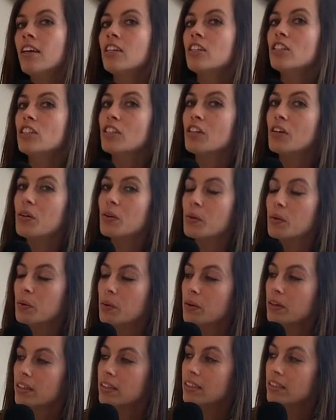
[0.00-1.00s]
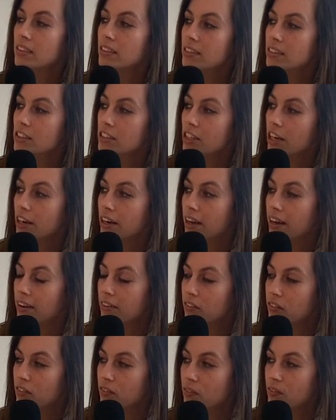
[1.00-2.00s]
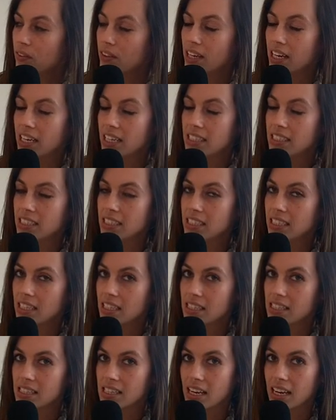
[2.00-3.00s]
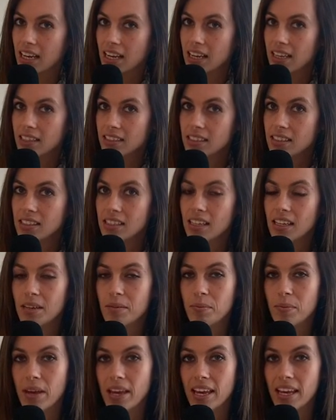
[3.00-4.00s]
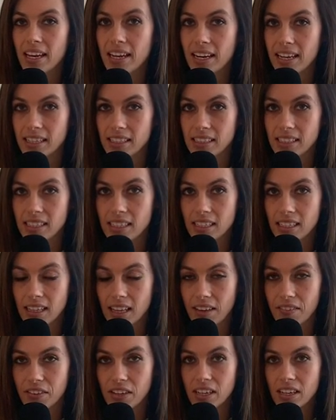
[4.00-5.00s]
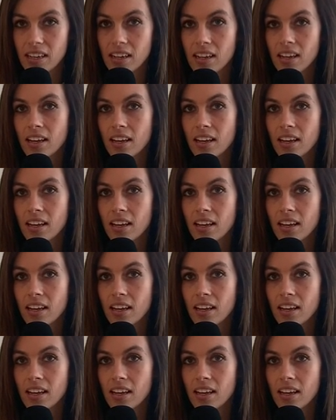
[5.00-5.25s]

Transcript: So, to start off the 1910s decades, in May 1911,